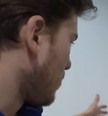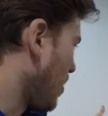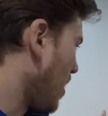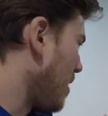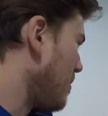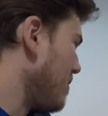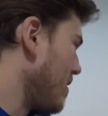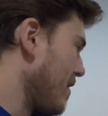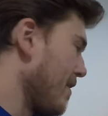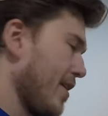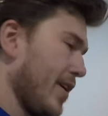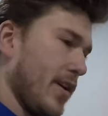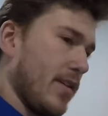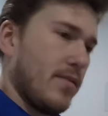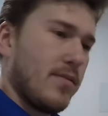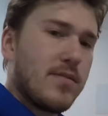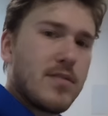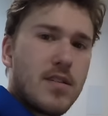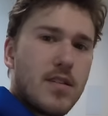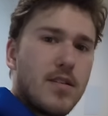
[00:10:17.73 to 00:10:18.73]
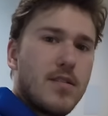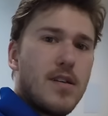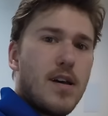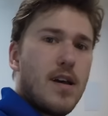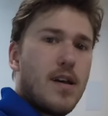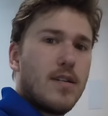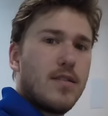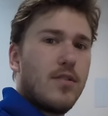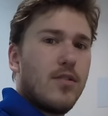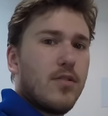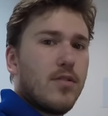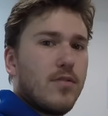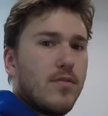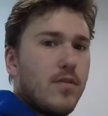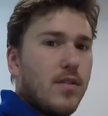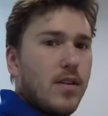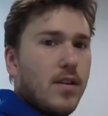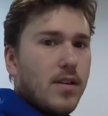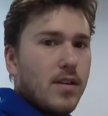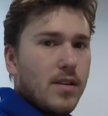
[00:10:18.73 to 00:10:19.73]
primary, uh, your
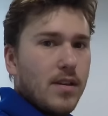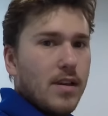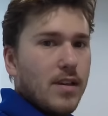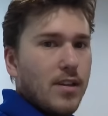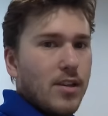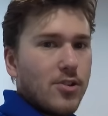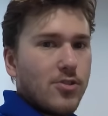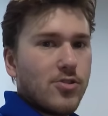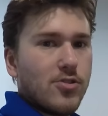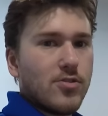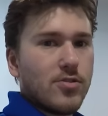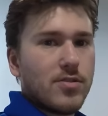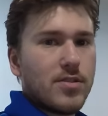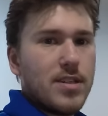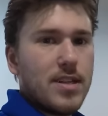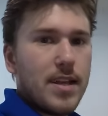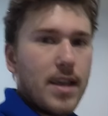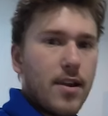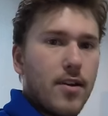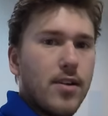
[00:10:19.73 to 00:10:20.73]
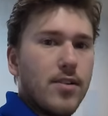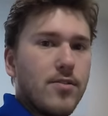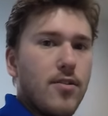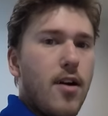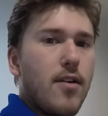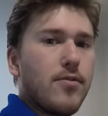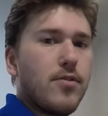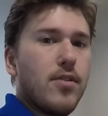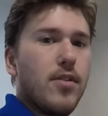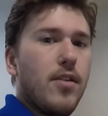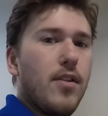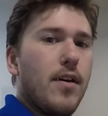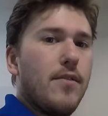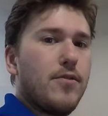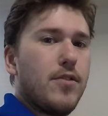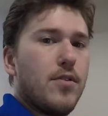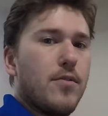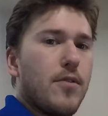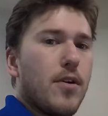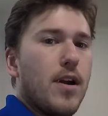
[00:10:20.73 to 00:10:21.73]
additional seating areas off to the
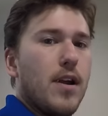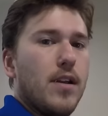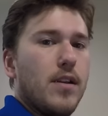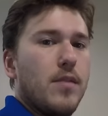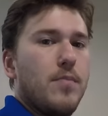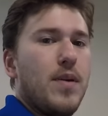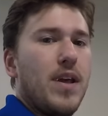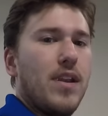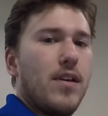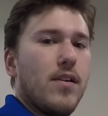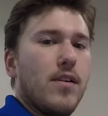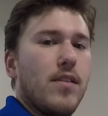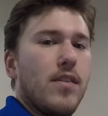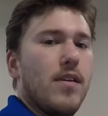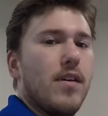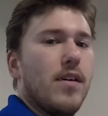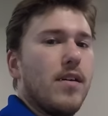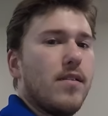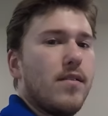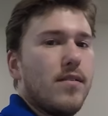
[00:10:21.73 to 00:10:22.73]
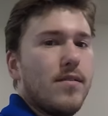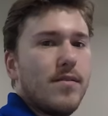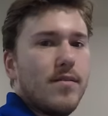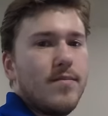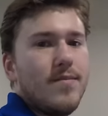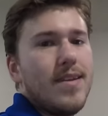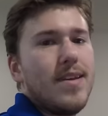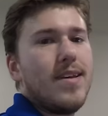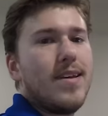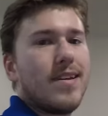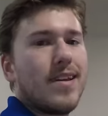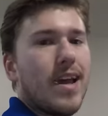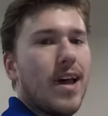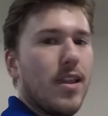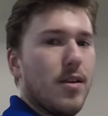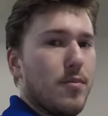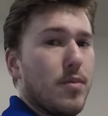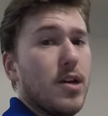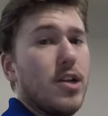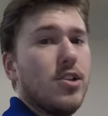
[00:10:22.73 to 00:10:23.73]
left and right. Depending on the
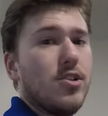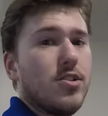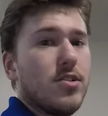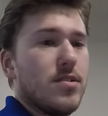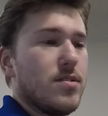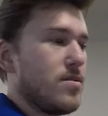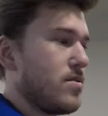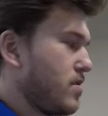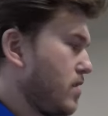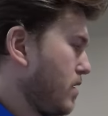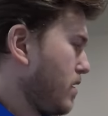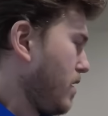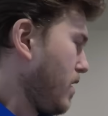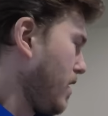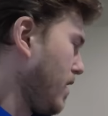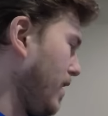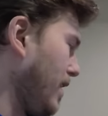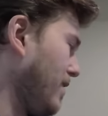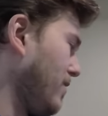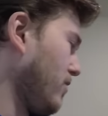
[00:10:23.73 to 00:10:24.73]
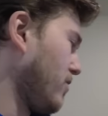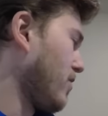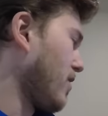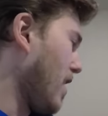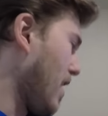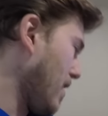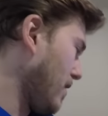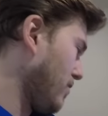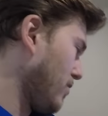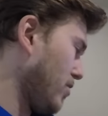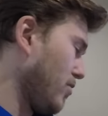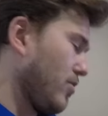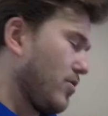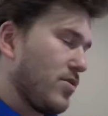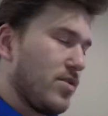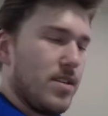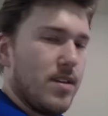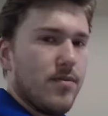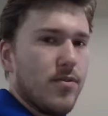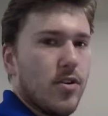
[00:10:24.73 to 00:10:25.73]
calibration inside of the
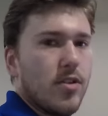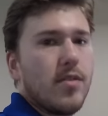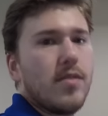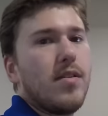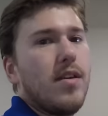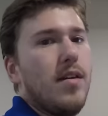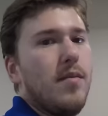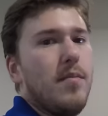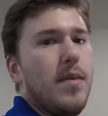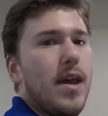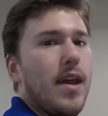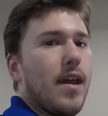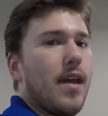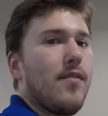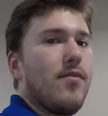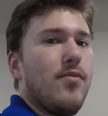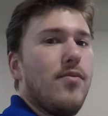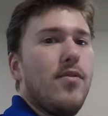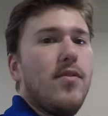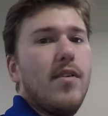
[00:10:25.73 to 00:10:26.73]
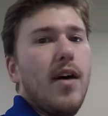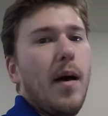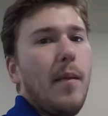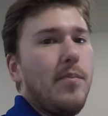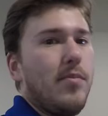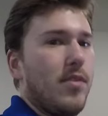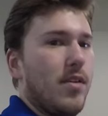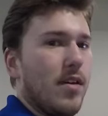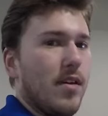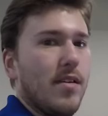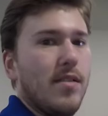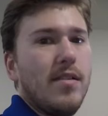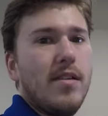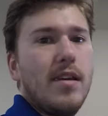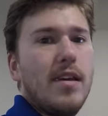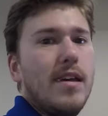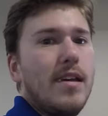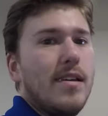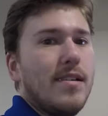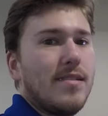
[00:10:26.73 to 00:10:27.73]
receiver, it may have up to
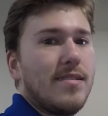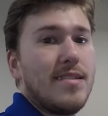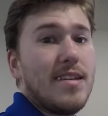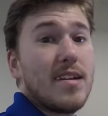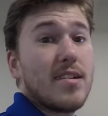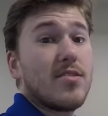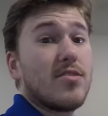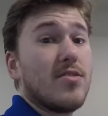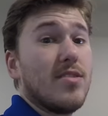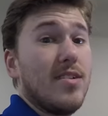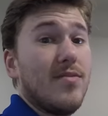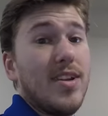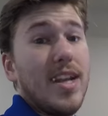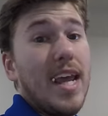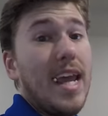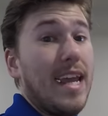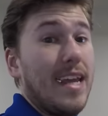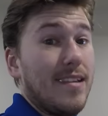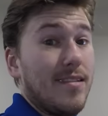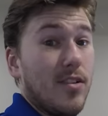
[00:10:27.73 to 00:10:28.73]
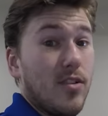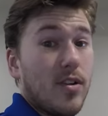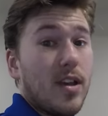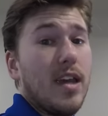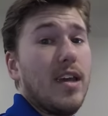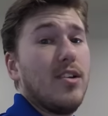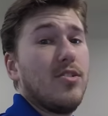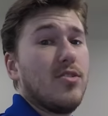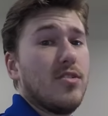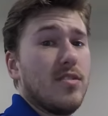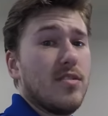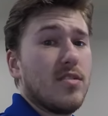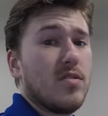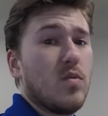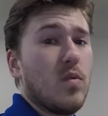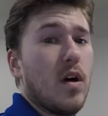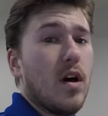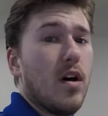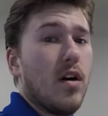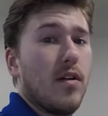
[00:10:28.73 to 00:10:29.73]
six or even eight locations as
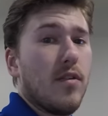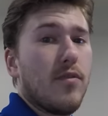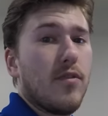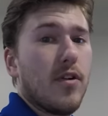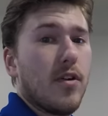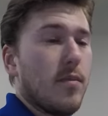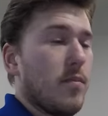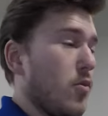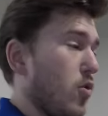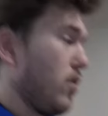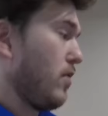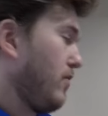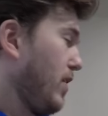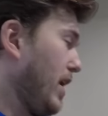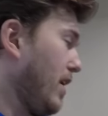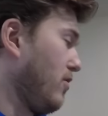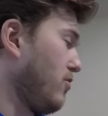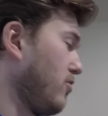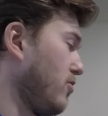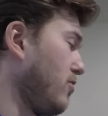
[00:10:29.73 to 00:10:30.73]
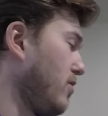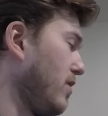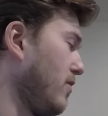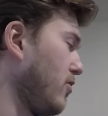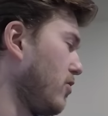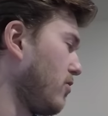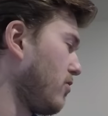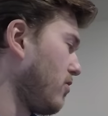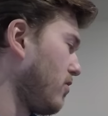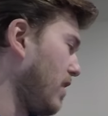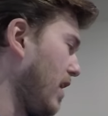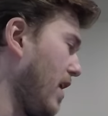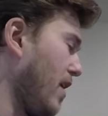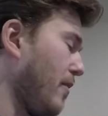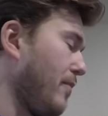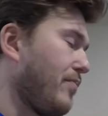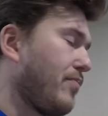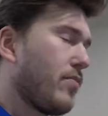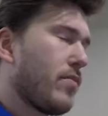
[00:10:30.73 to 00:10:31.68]
well for more advanced receivers. Now,